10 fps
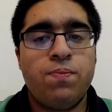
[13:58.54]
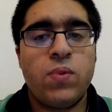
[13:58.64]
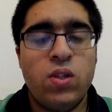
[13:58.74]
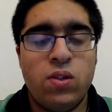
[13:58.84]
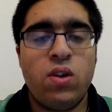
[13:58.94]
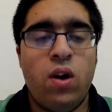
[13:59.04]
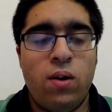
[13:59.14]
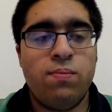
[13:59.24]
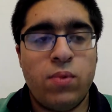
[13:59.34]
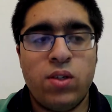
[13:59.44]

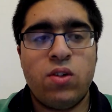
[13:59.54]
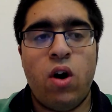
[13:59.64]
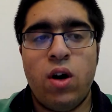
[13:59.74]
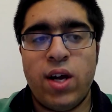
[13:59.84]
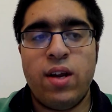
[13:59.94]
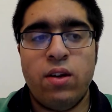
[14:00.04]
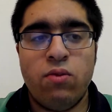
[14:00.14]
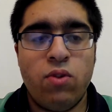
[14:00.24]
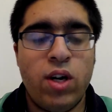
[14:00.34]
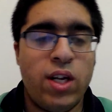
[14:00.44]
start again
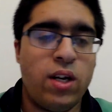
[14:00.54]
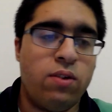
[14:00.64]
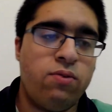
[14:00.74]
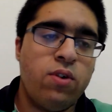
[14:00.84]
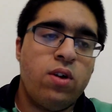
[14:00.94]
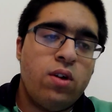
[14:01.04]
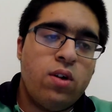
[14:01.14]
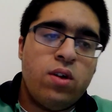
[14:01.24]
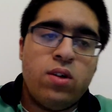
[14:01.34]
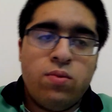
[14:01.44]
and really kind of
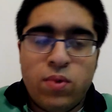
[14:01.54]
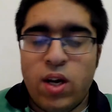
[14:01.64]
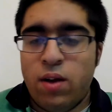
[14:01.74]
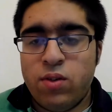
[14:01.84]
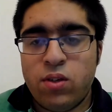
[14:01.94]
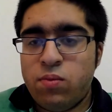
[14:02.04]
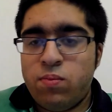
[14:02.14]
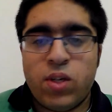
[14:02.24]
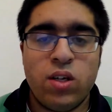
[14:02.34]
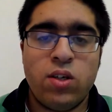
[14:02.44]
just
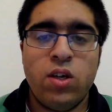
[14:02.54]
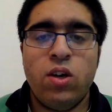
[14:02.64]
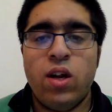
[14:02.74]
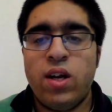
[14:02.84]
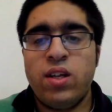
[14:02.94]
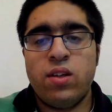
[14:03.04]
continue learning the